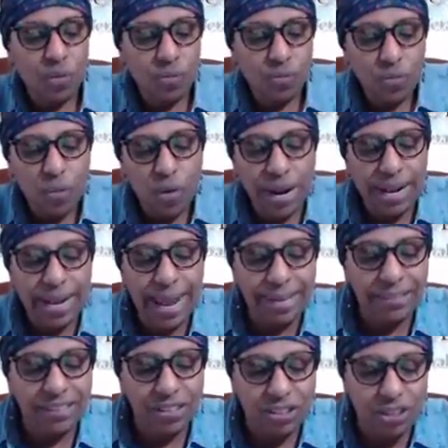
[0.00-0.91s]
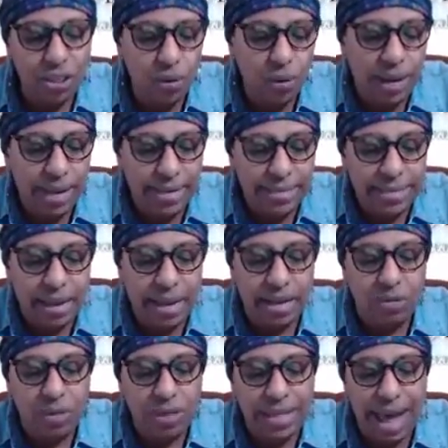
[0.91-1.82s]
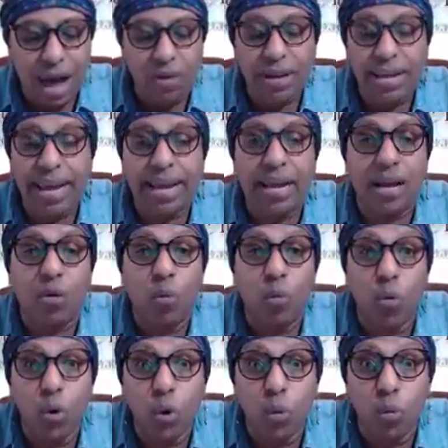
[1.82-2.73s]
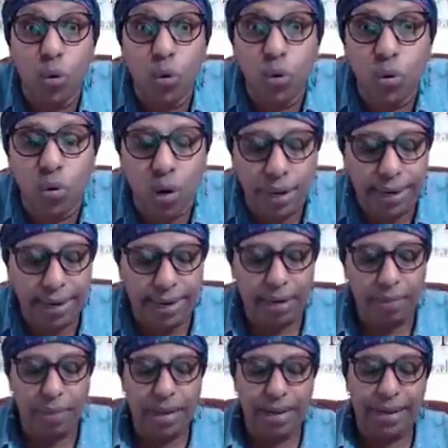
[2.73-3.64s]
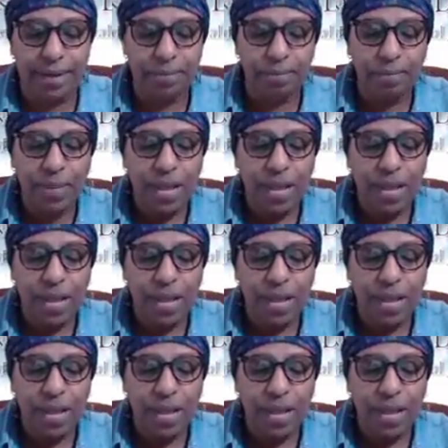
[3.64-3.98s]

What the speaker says: what I like to do is, and without getting woo-woo on anybody,